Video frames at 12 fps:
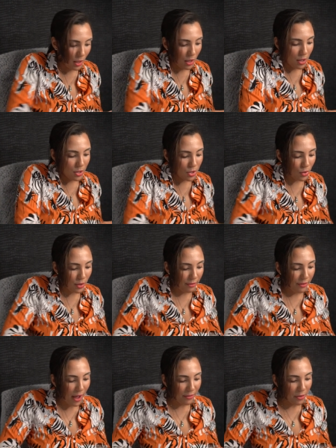So the
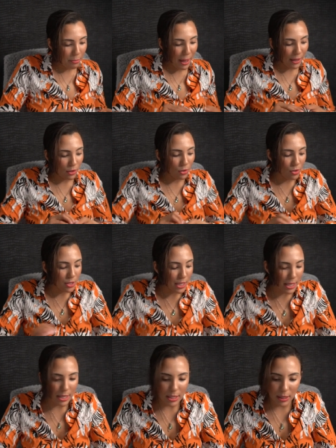Five of Pentacles
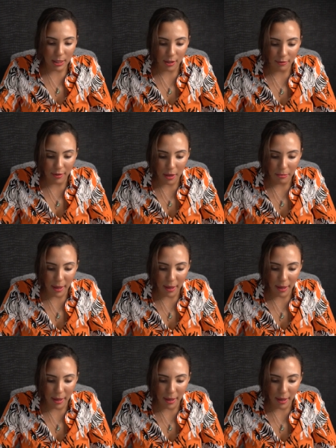is clarified